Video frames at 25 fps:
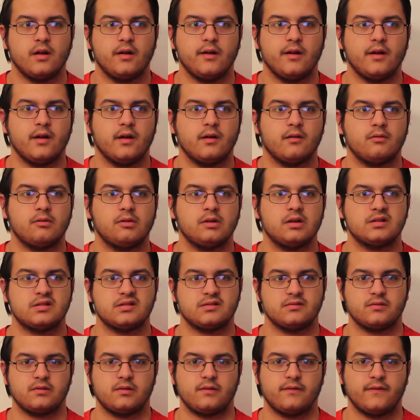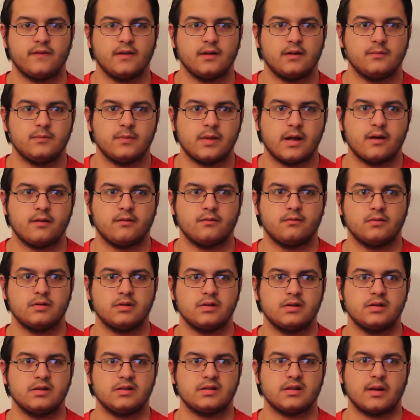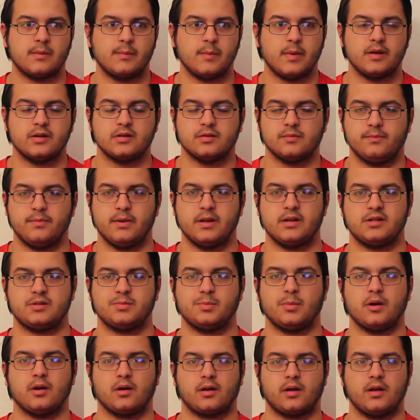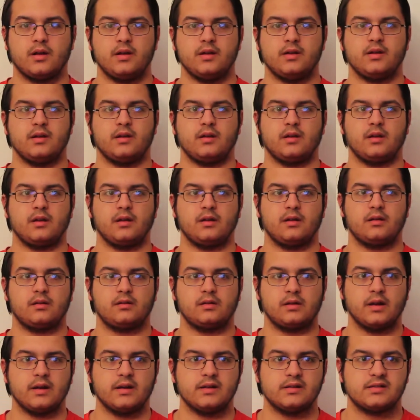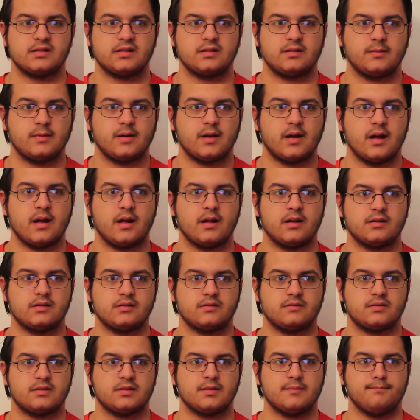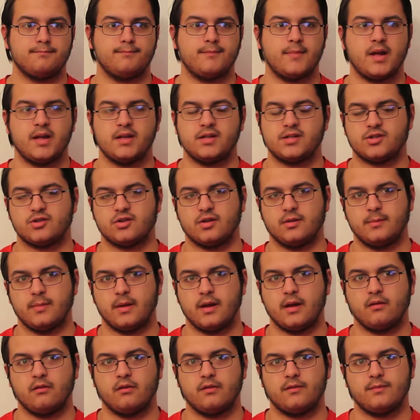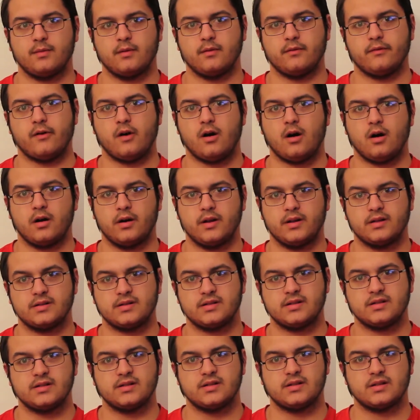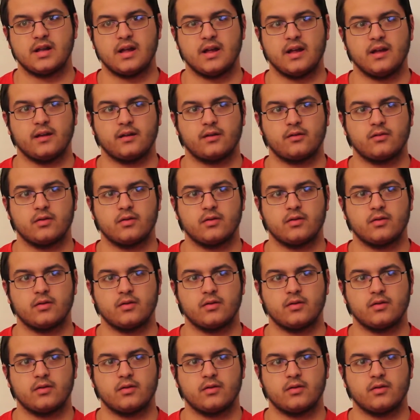It was a little film that was a major benchmark in gay cinema, as it was a mainstream hit with both audiences and